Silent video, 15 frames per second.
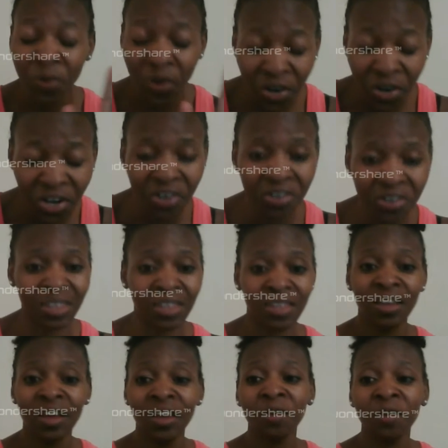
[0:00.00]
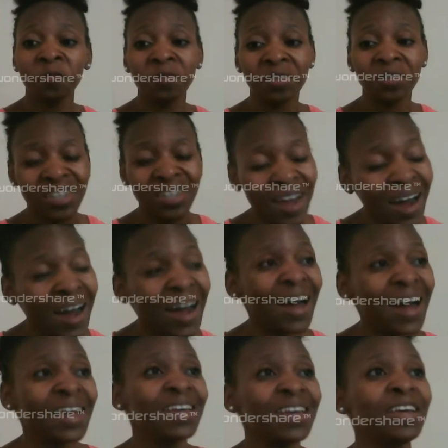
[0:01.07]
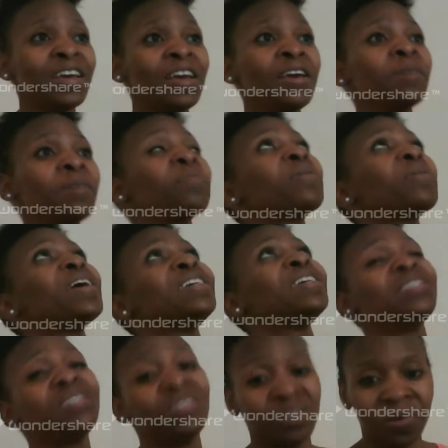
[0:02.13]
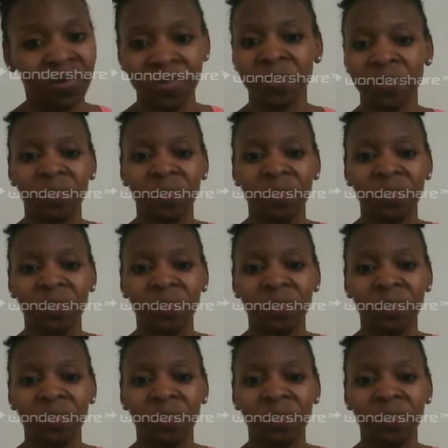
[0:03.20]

Why on earth wouldn't I praise you?